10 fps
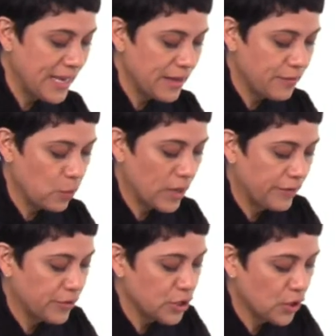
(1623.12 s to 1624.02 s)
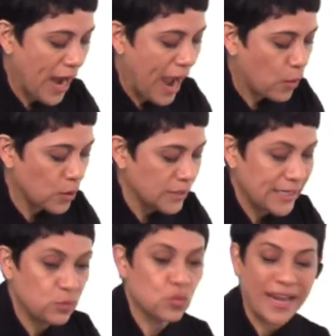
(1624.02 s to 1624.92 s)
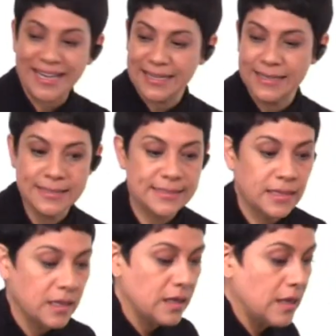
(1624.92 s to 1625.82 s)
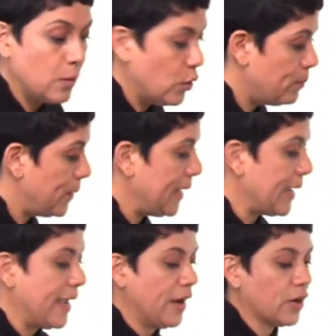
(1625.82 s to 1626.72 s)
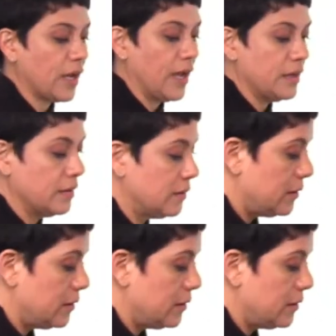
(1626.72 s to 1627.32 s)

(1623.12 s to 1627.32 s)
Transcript: if whatever your hourly rate is would be a haircut.